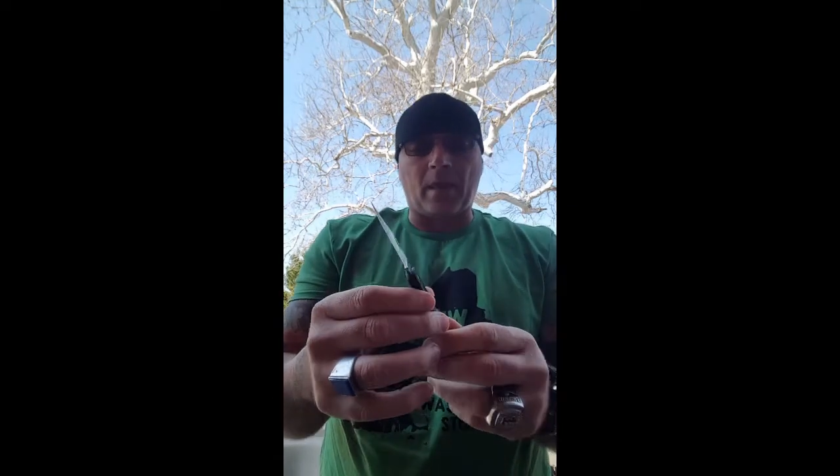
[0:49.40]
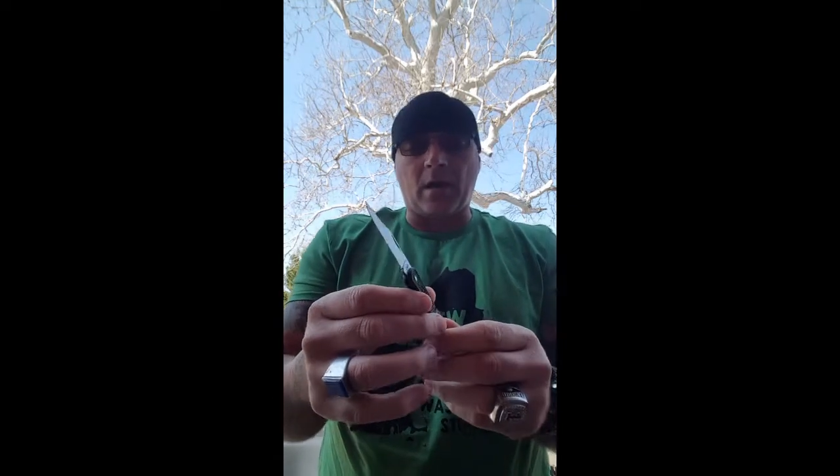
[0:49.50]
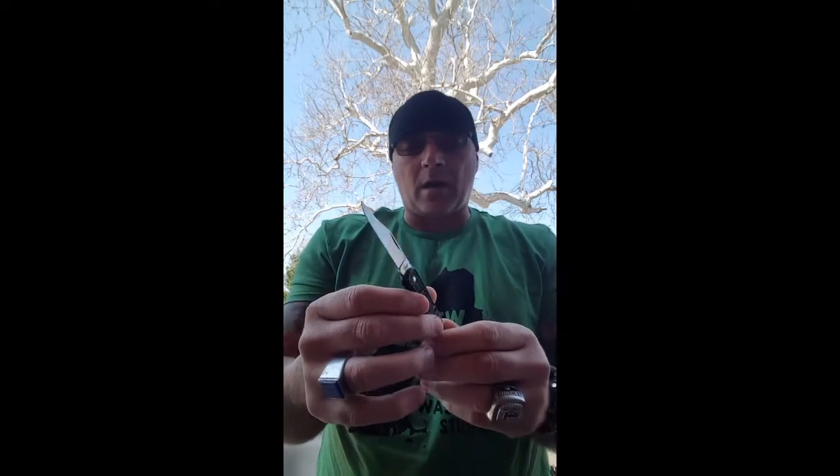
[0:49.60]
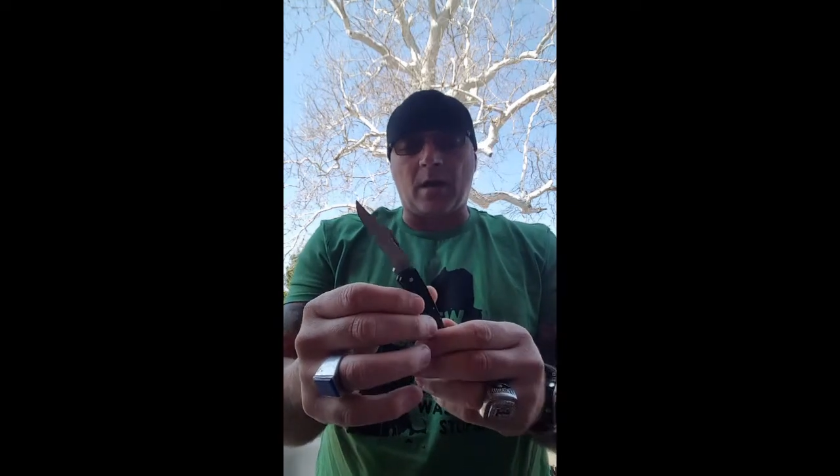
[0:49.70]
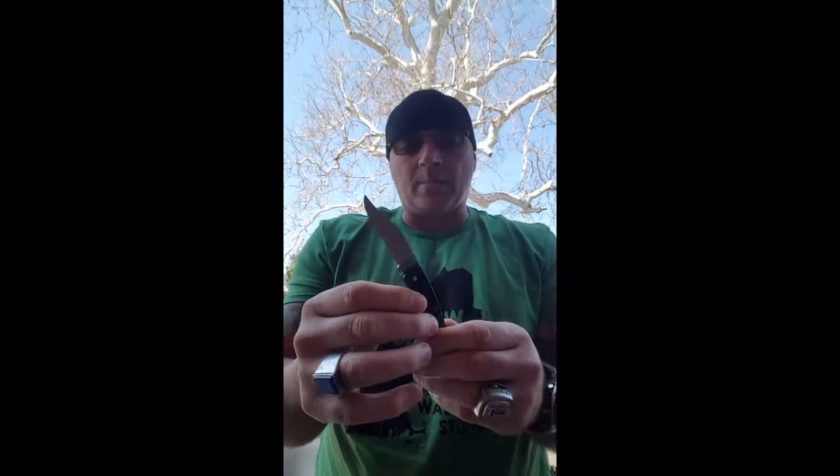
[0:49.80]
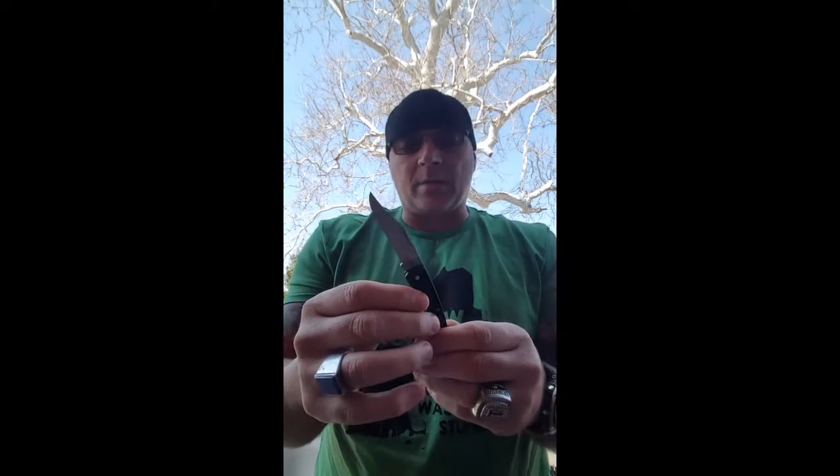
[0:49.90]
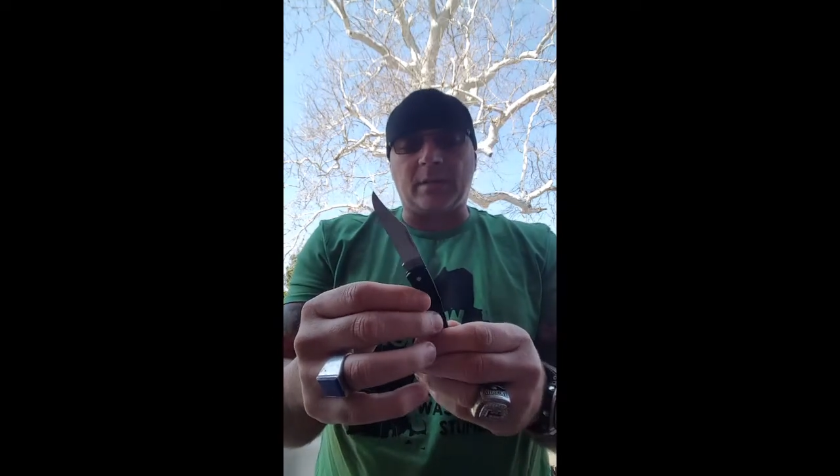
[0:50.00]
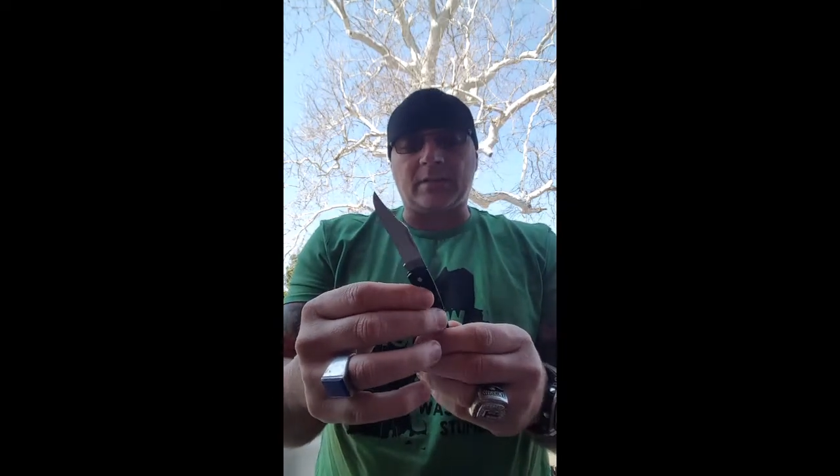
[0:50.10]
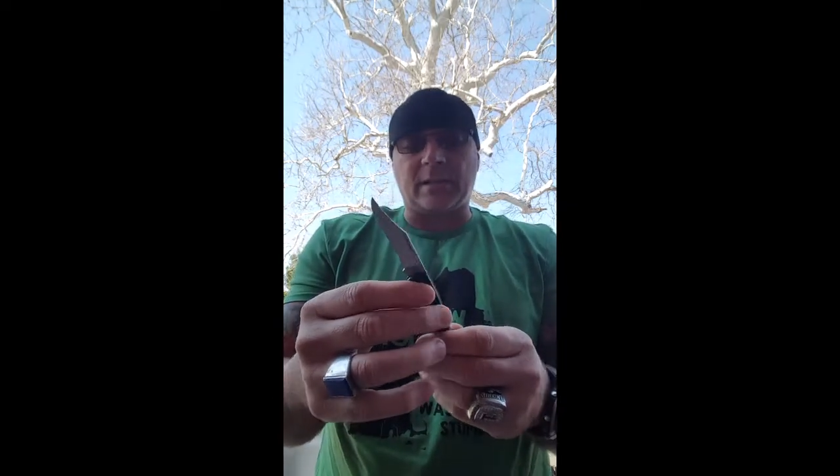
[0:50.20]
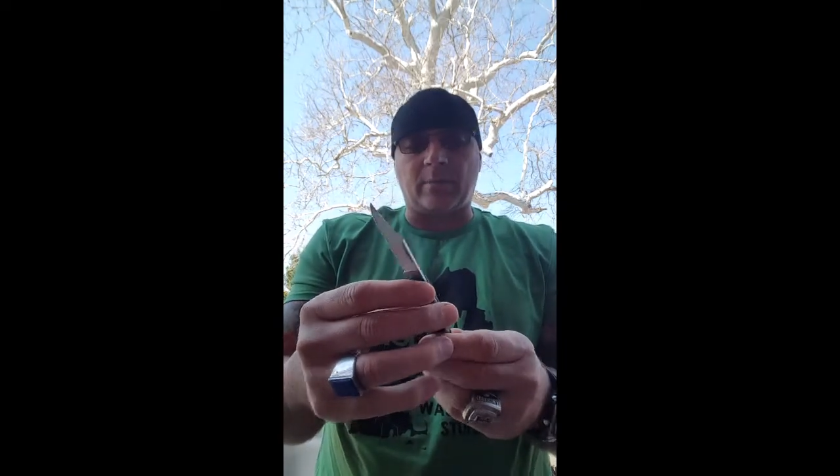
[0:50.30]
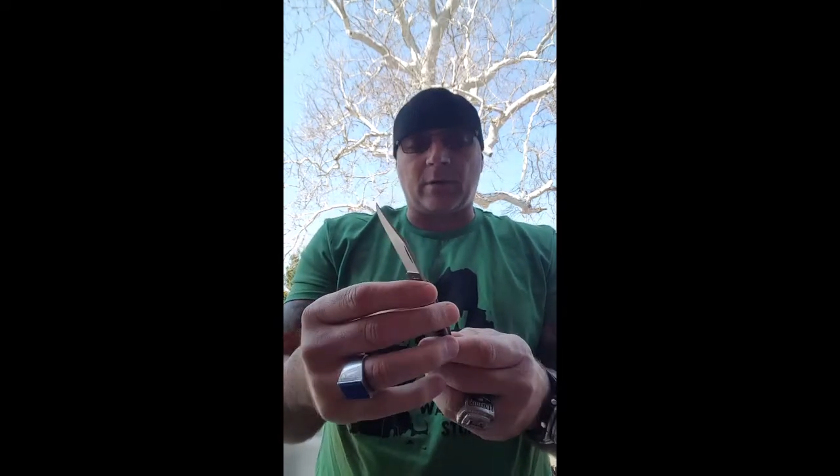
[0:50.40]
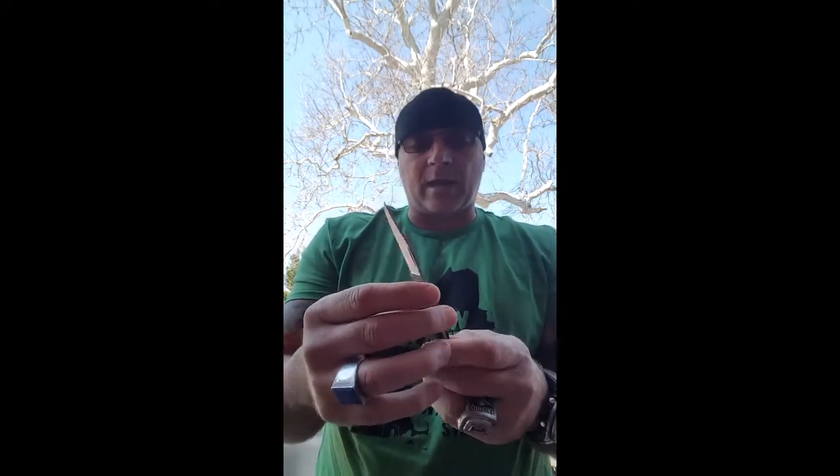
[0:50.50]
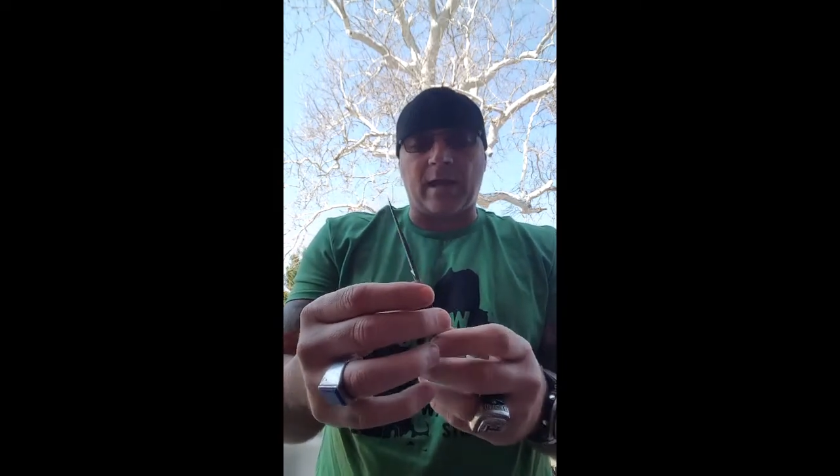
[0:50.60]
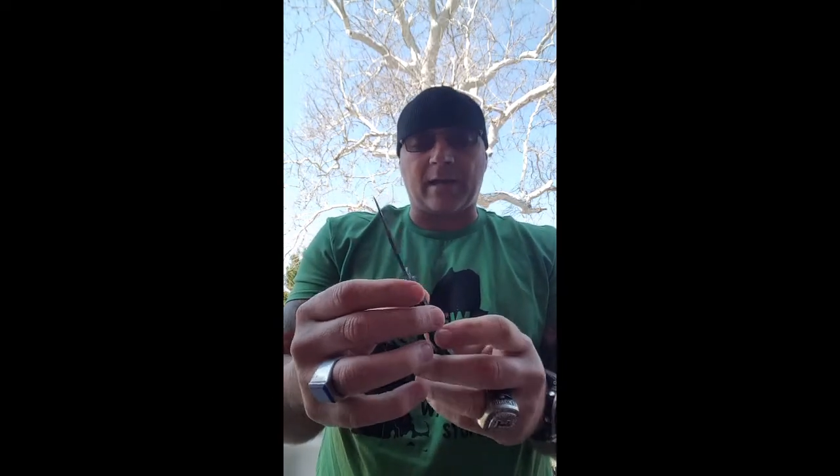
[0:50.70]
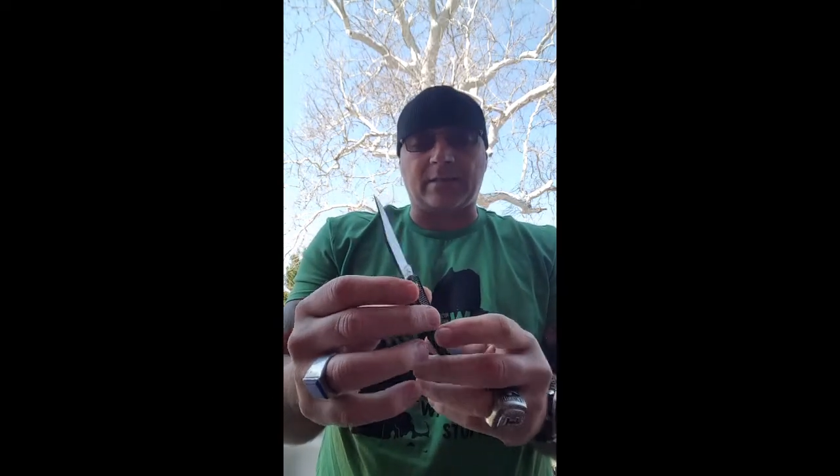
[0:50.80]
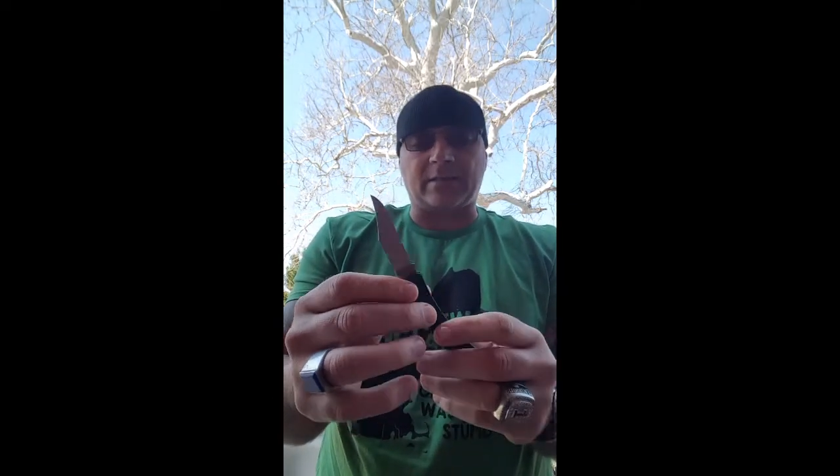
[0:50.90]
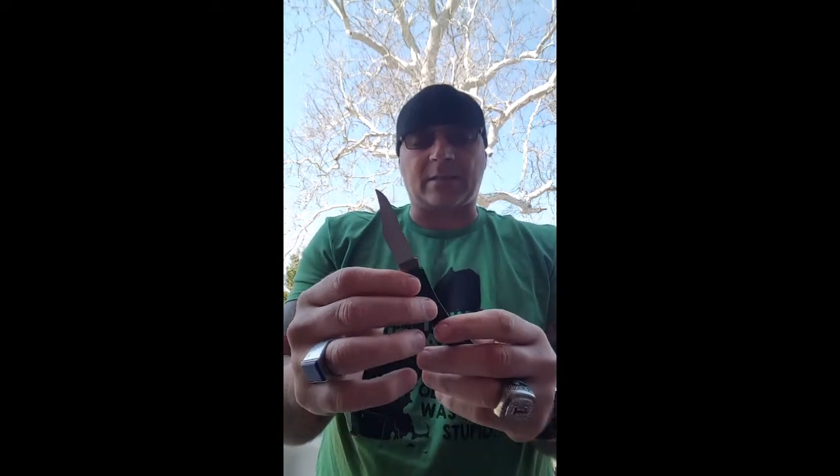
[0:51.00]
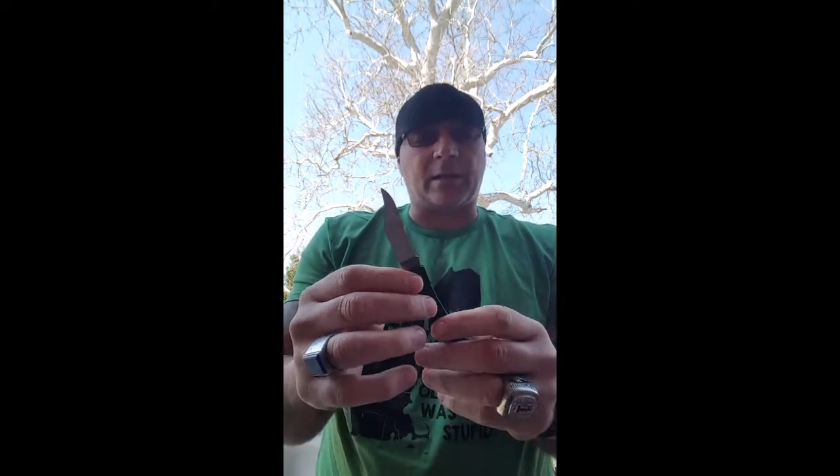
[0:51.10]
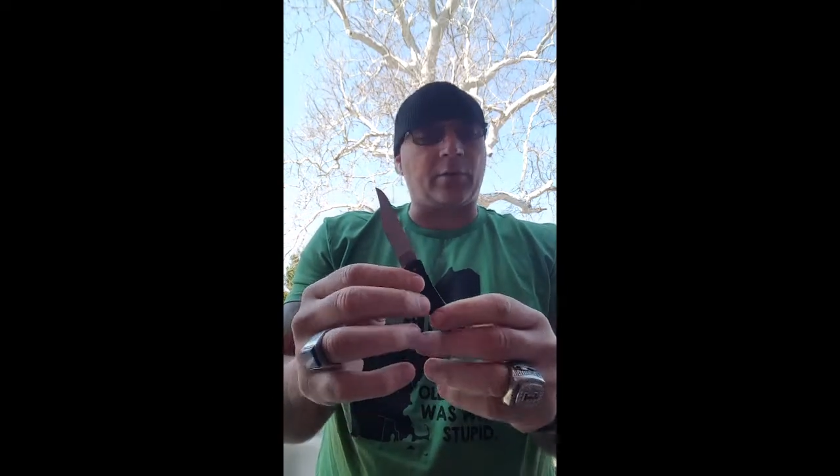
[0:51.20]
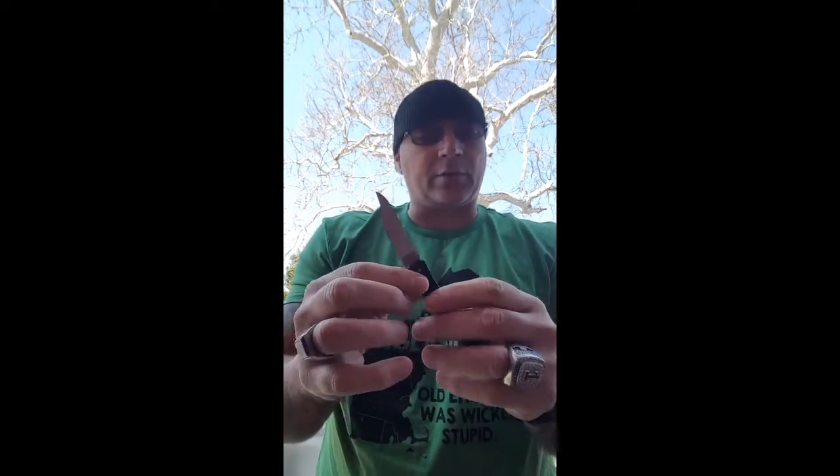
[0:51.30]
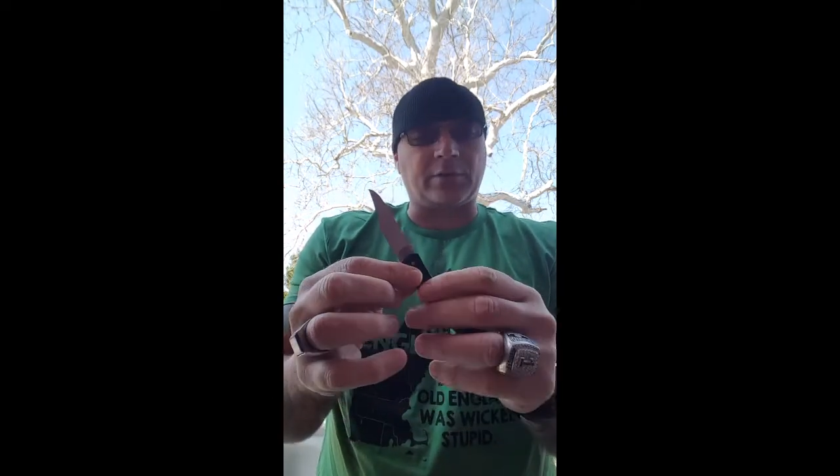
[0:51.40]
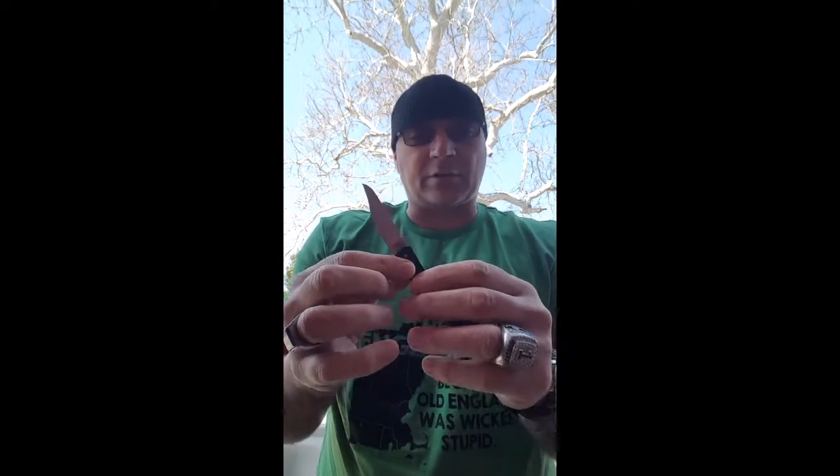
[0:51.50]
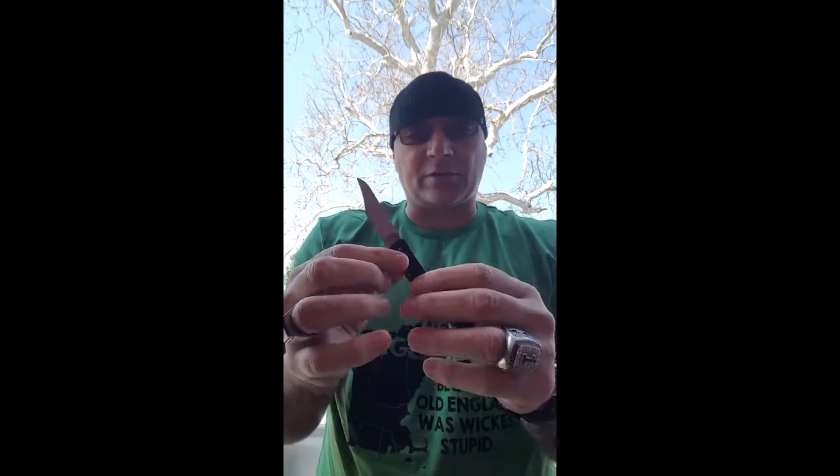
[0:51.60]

Um, instead, what it has is I know there's a